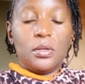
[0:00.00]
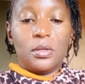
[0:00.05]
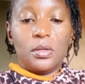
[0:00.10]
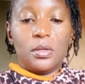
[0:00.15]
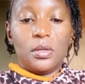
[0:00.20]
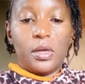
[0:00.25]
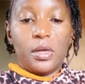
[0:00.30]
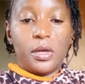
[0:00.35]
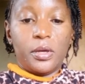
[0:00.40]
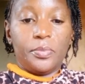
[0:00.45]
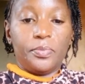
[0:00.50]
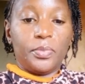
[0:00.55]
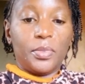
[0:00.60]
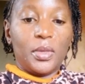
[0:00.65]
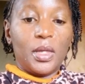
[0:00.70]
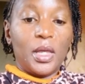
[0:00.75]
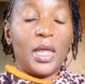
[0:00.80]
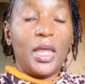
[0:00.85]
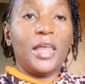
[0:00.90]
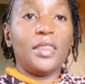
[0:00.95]
Yeah.
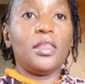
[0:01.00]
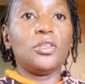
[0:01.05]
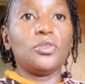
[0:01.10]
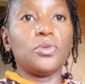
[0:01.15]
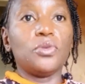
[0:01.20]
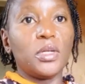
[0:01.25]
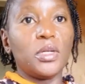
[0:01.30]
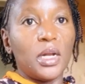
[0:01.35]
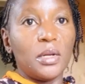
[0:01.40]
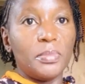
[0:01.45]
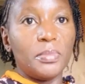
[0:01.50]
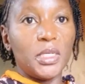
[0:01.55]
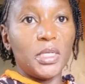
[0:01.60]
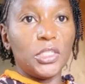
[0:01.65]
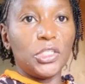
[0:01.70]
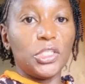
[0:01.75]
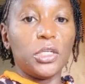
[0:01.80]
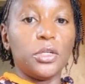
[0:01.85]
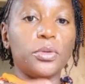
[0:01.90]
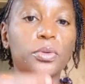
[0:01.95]
And this one can be
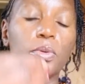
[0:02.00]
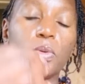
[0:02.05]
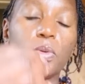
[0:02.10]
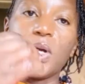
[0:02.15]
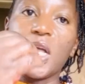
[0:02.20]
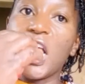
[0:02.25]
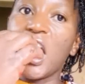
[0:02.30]
eaten raw,